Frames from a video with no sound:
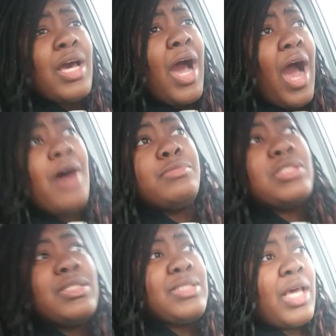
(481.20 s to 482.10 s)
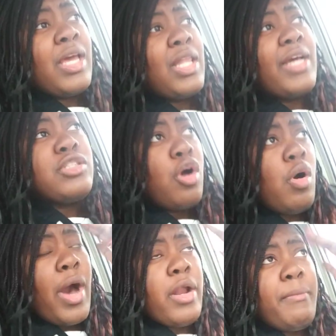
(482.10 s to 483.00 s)
I'm just saying, like, don't
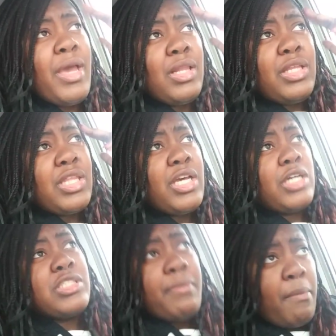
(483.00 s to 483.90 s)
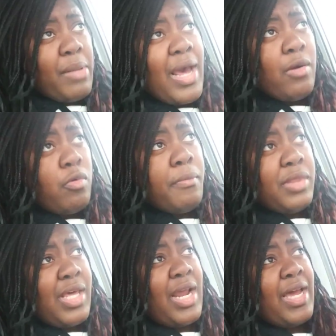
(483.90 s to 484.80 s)
automatically think because I'm a black woman that
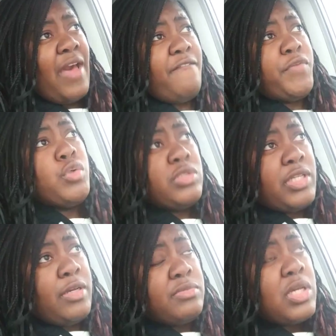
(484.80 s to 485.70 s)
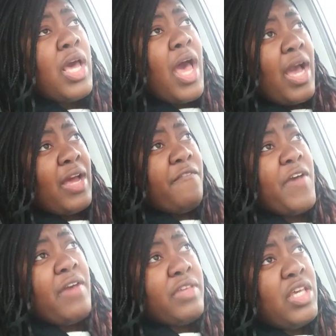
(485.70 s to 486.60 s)
I got food stamps. I got 5
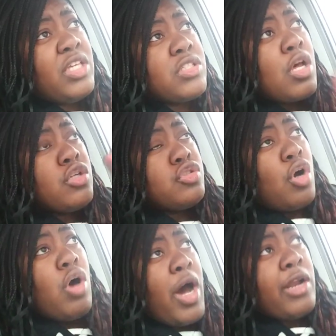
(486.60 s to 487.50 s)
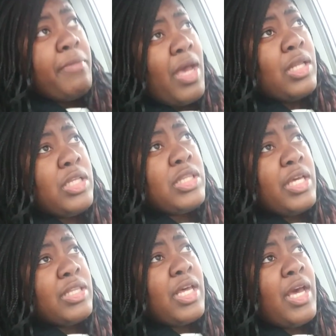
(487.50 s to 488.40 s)
kids. Don't automatically think
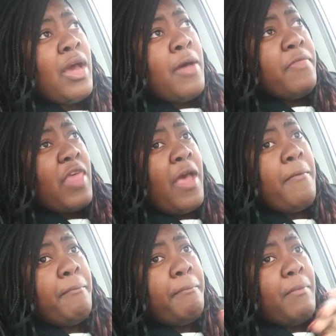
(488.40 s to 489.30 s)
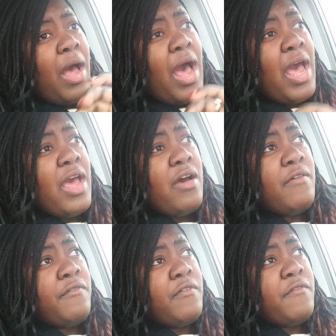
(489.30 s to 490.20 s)
that I have
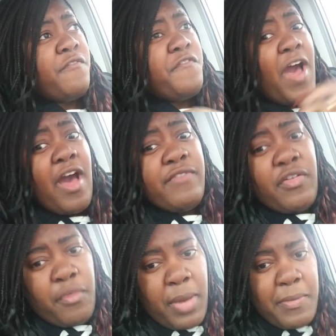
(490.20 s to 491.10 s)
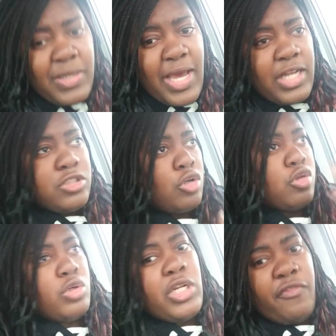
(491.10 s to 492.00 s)
5 different baby daddies or 3
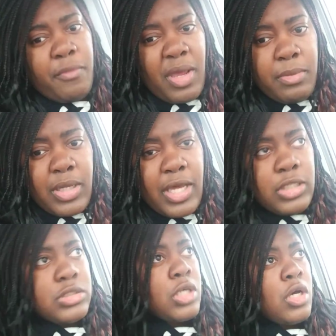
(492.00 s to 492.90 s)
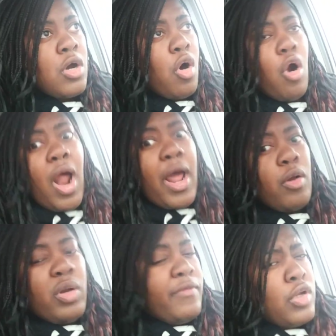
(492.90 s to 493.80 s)
different baby daddies, or I don't
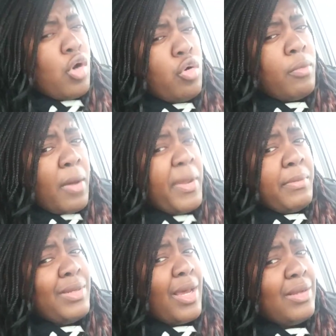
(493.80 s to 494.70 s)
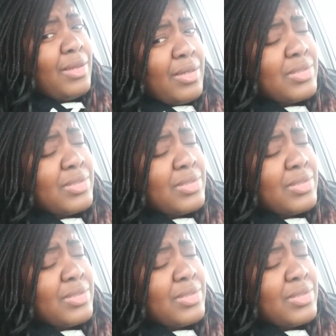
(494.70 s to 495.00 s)
even know who my baby daddy is.